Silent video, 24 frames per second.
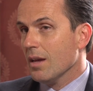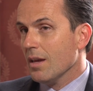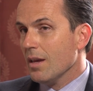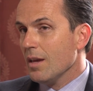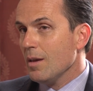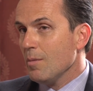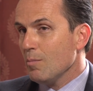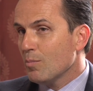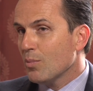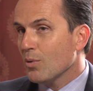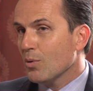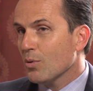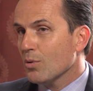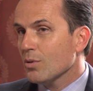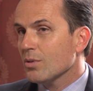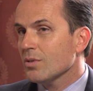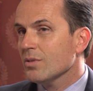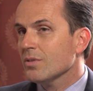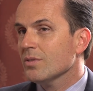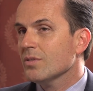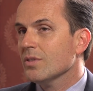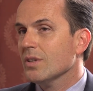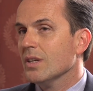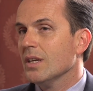
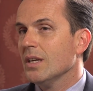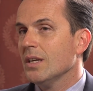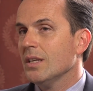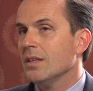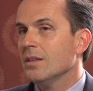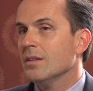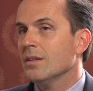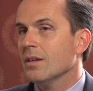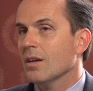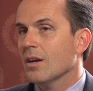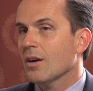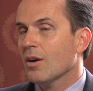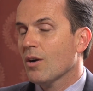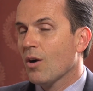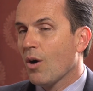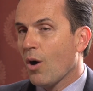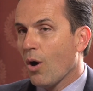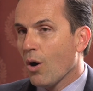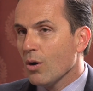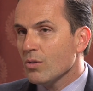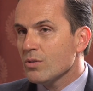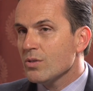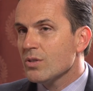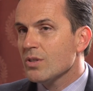important in
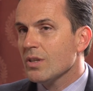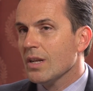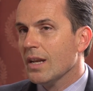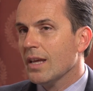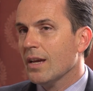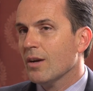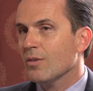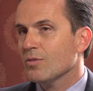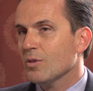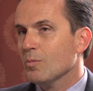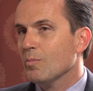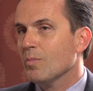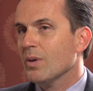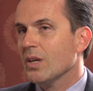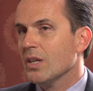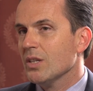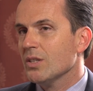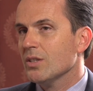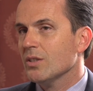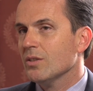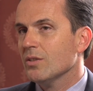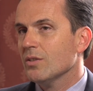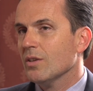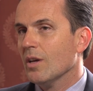counseling of the
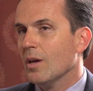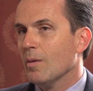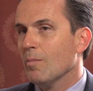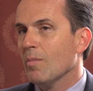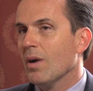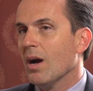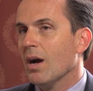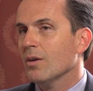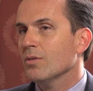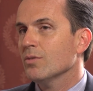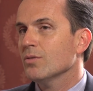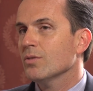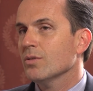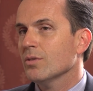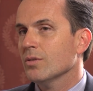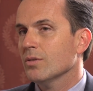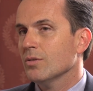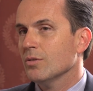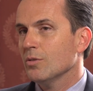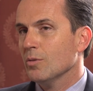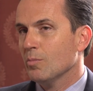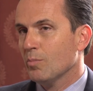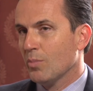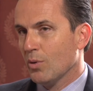patient about
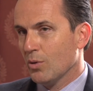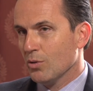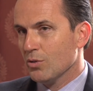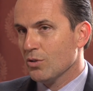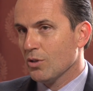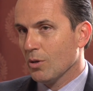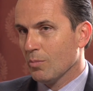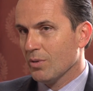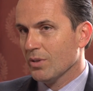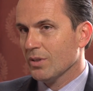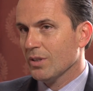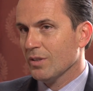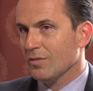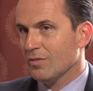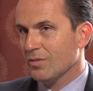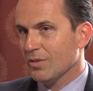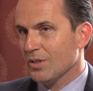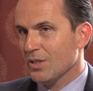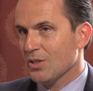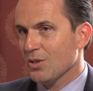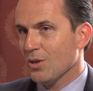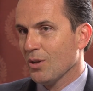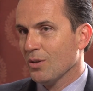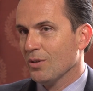the
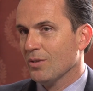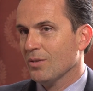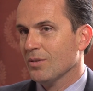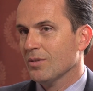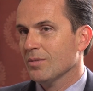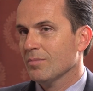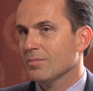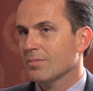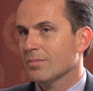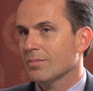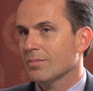postoperative result.